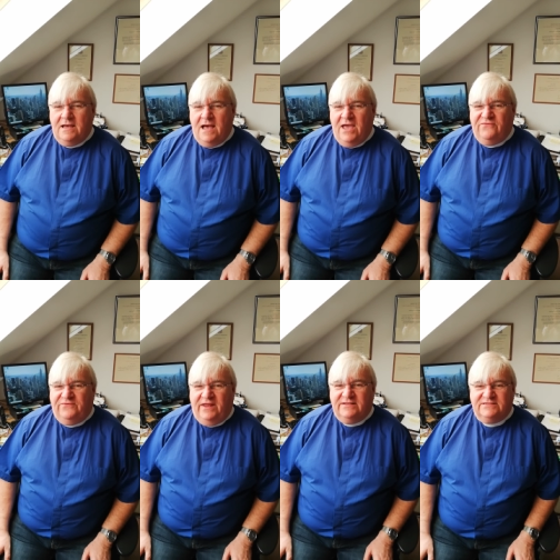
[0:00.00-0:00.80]
Hi,
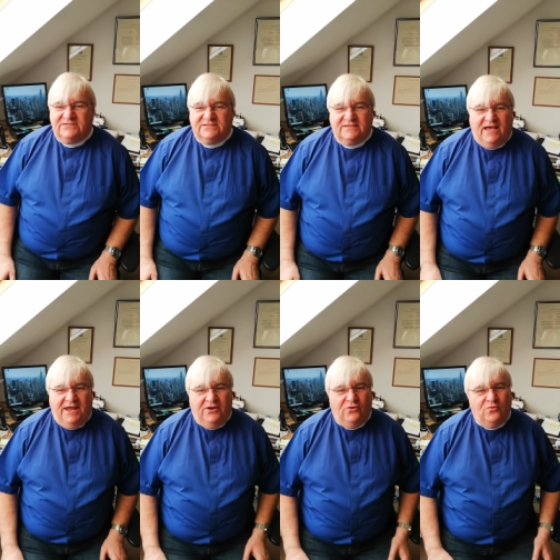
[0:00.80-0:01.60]
friends,
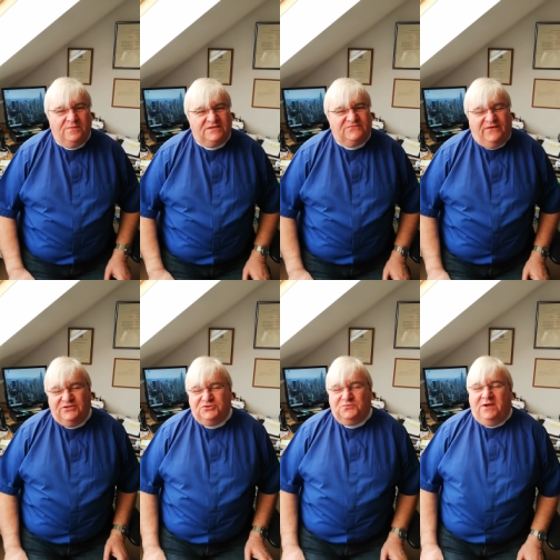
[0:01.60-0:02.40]
and I hope this
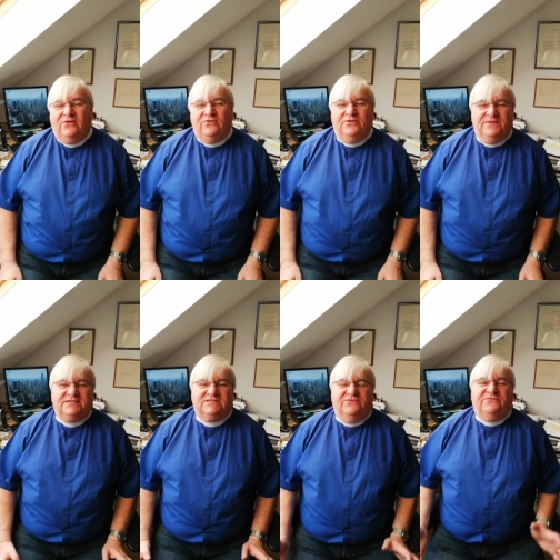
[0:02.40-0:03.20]
finds you well on
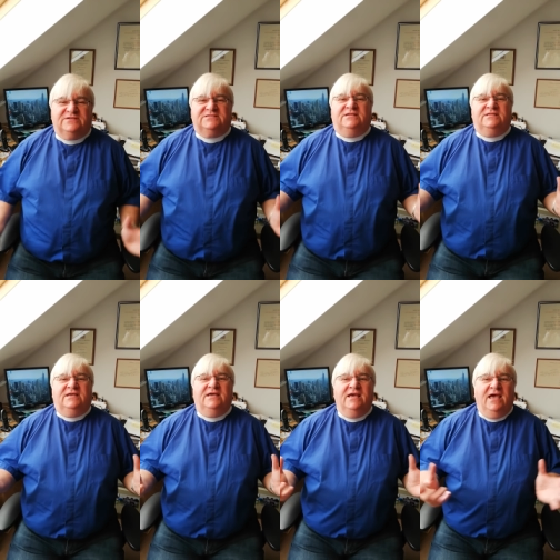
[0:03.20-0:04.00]
this, the first
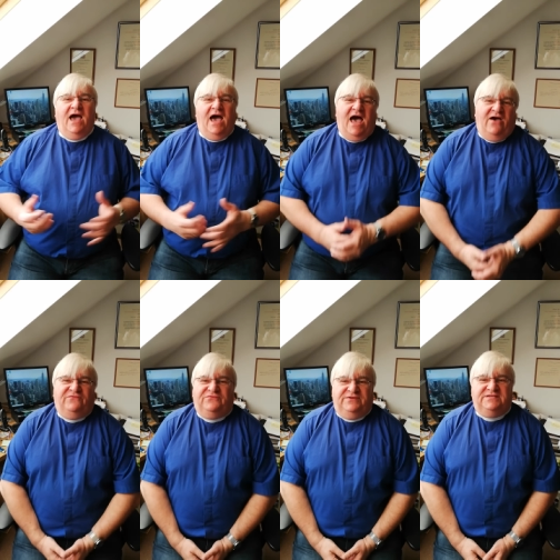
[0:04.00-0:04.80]
Sunday
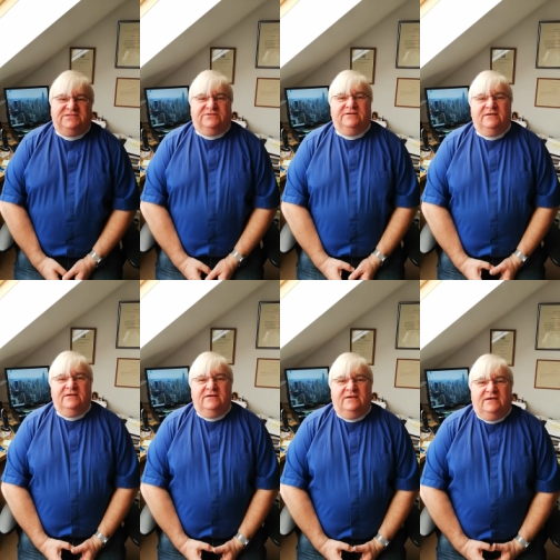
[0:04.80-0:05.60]
after Easter,
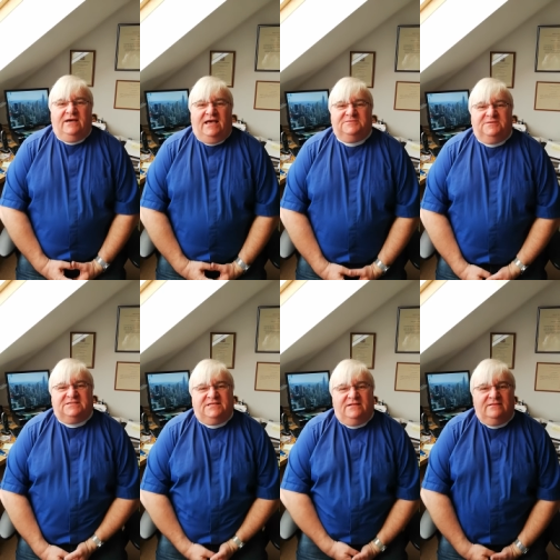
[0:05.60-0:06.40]
as we are
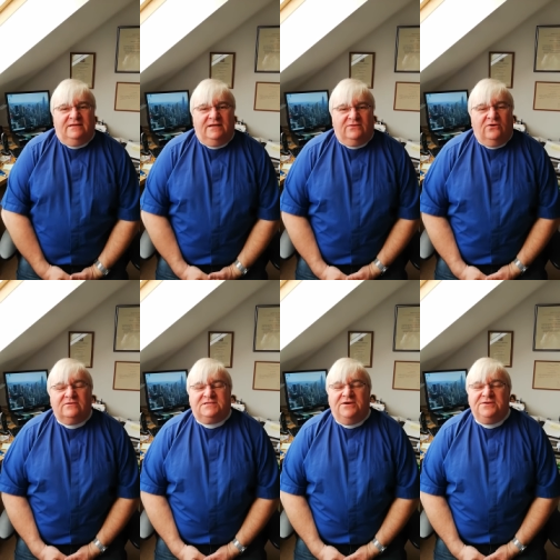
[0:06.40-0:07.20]
still in
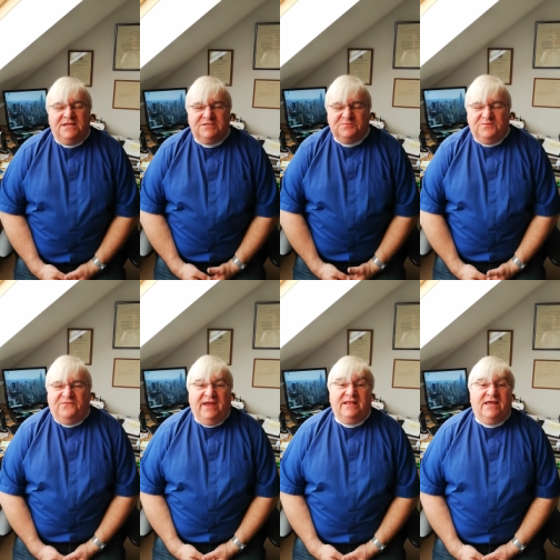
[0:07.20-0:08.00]
lockdown and we
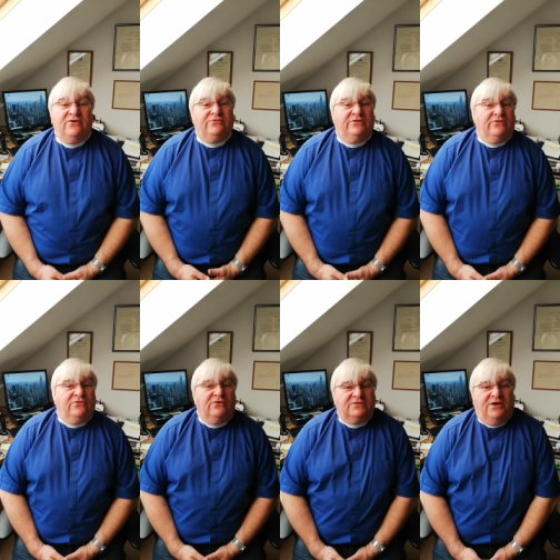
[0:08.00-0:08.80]
find out that
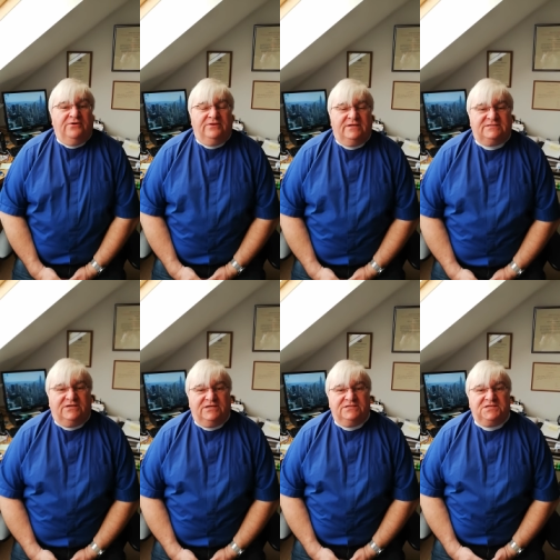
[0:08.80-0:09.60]
lockdown is to
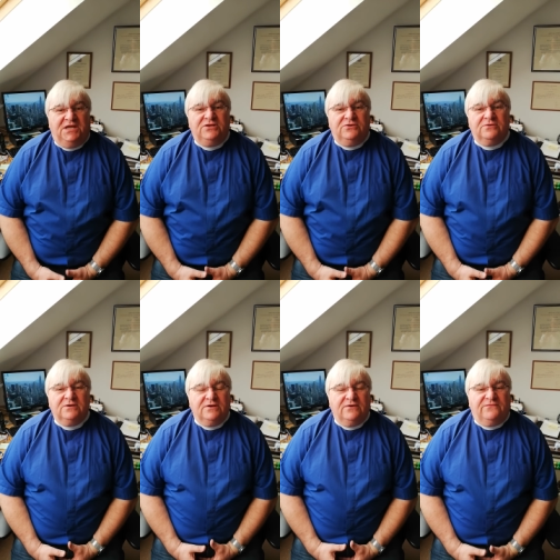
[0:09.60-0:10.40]
continue
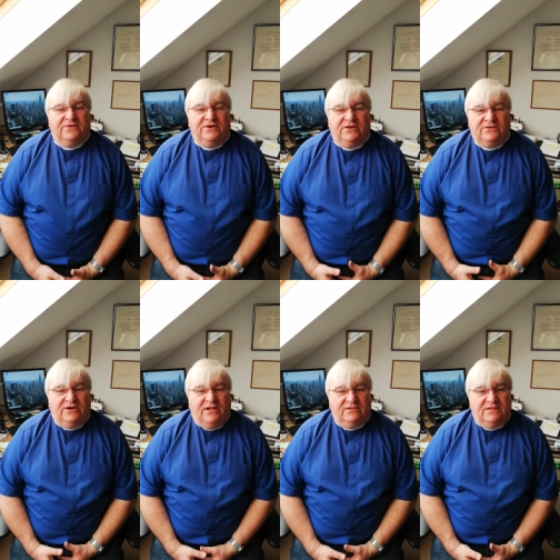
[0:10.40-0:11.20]
for another,
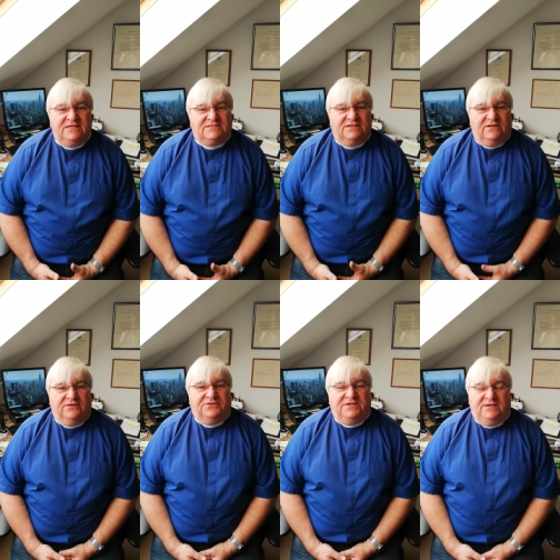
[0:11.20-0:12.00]
at least
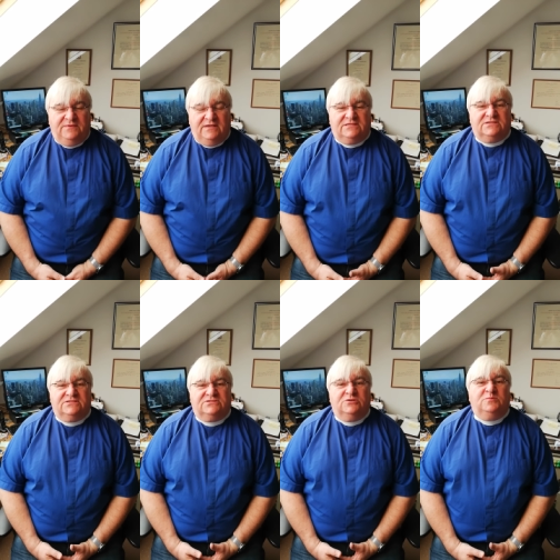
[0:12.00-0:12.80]
another three weeks.
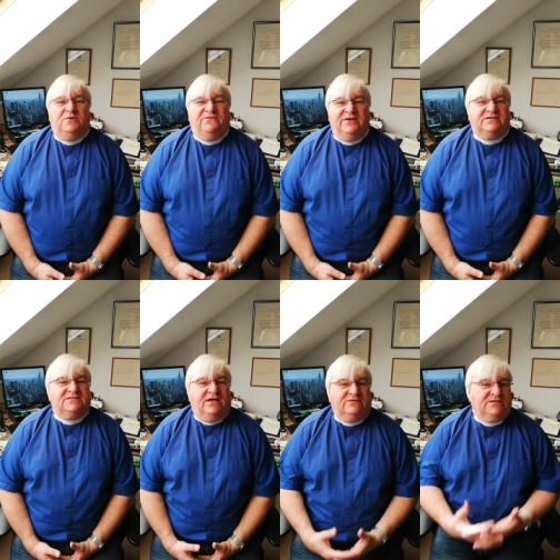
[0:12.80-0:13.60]
So we find
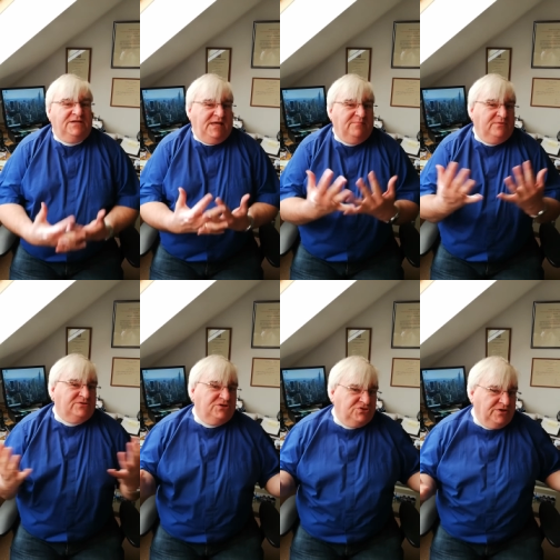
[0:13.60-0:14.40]
ourselves unable
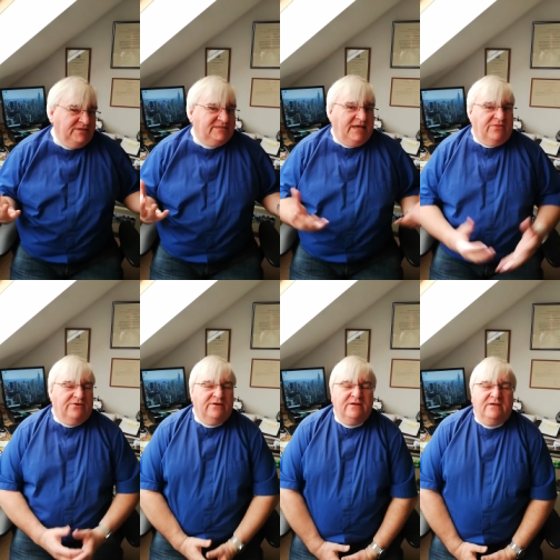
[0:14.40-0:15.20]
to join together